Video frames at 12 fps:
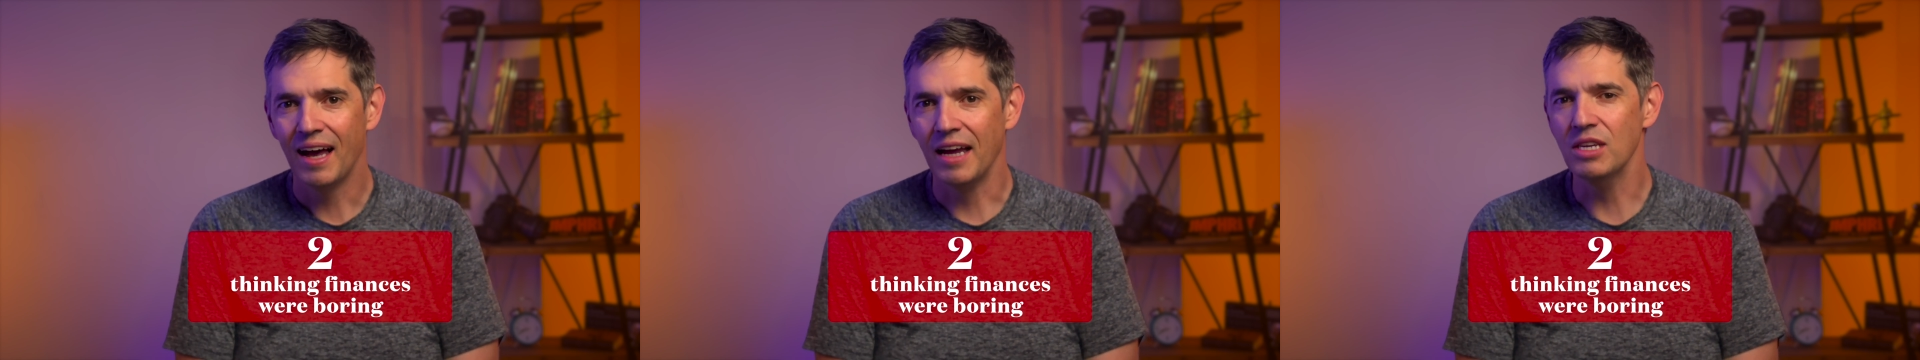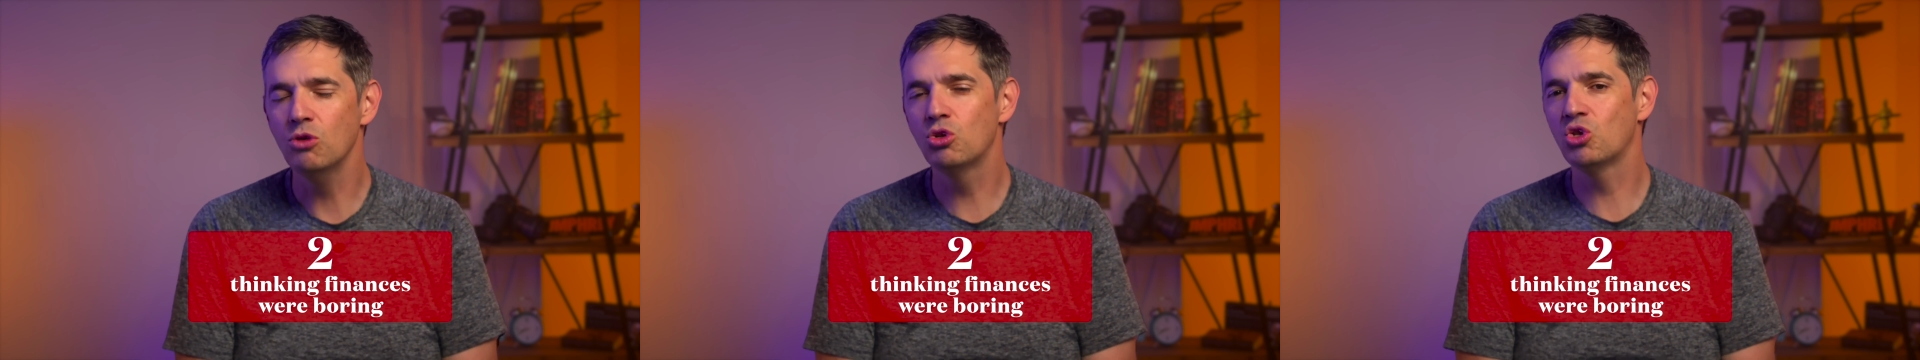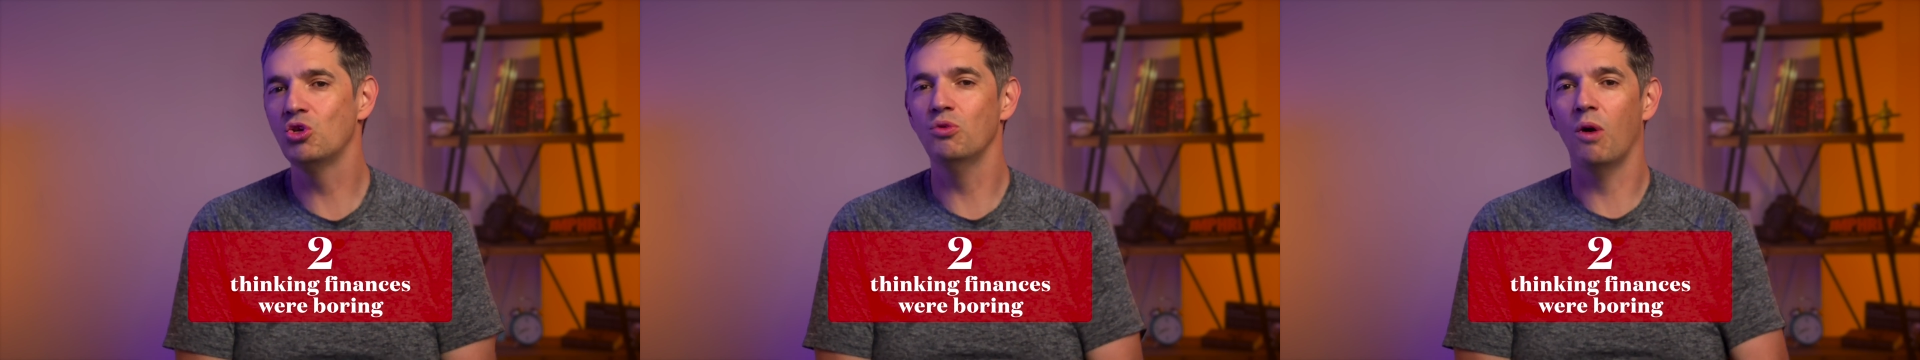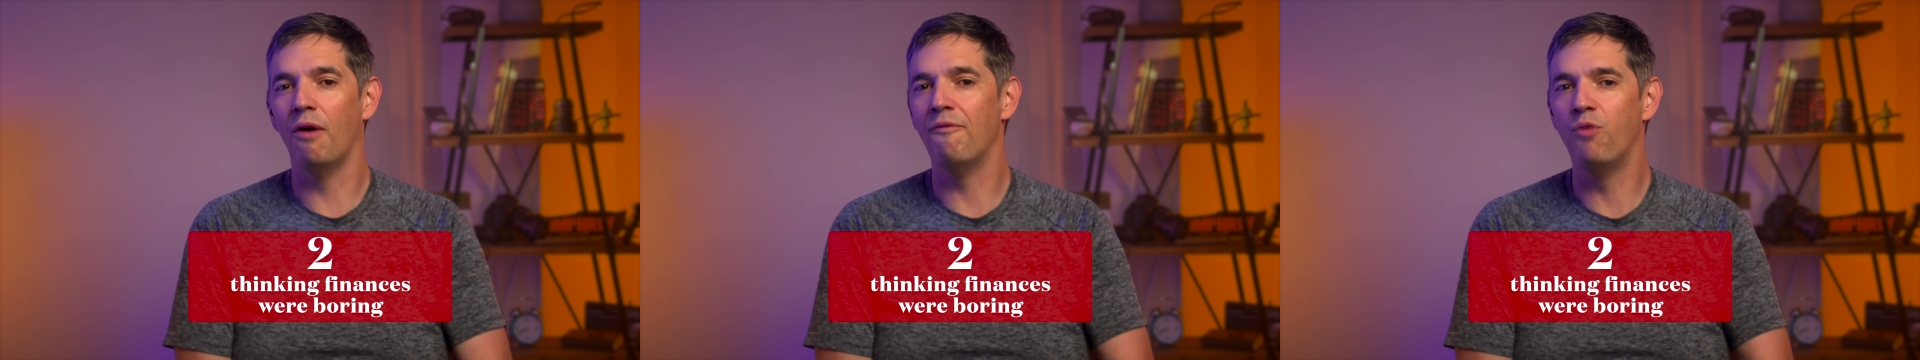I used
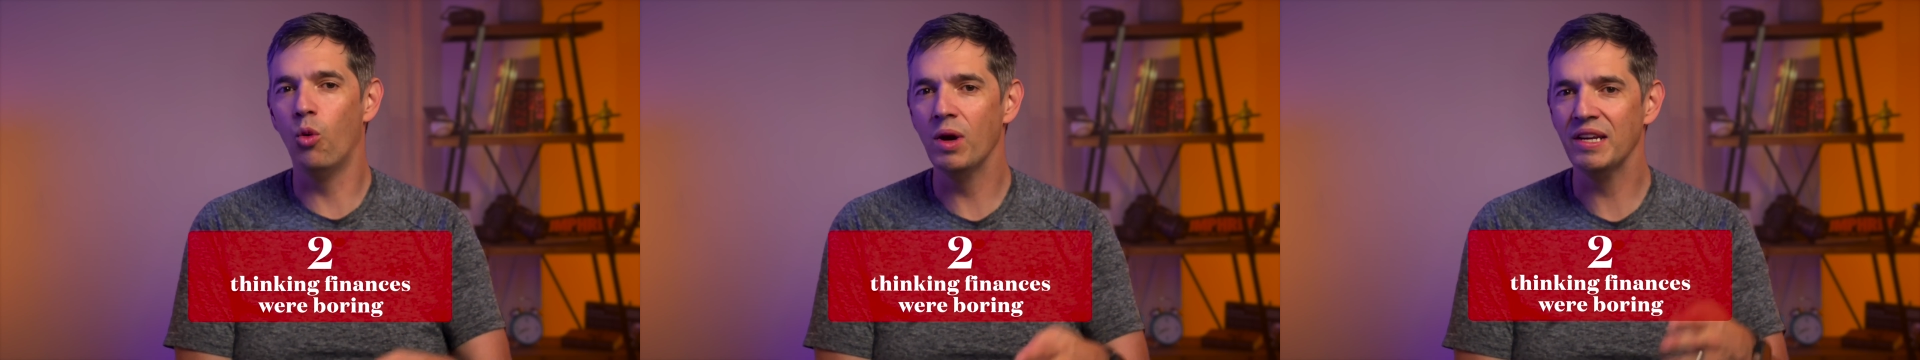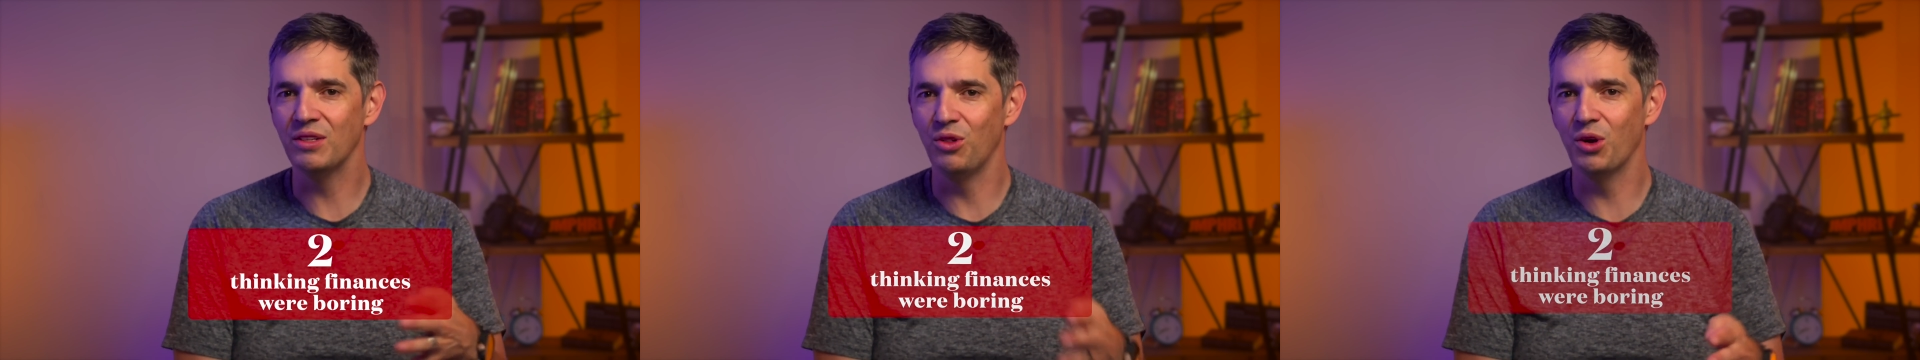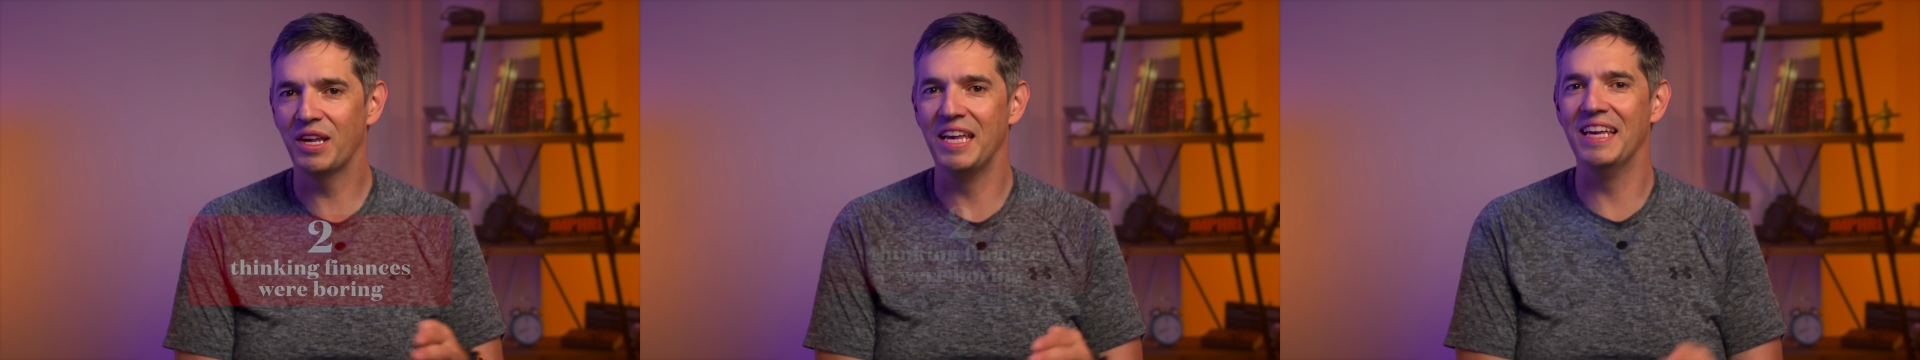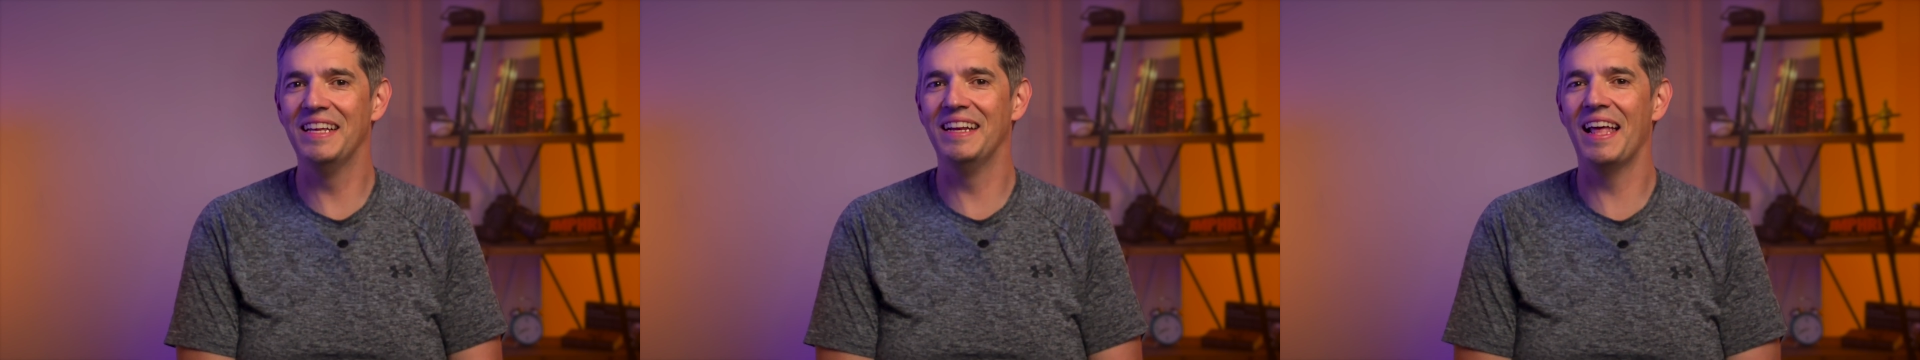to avoid looking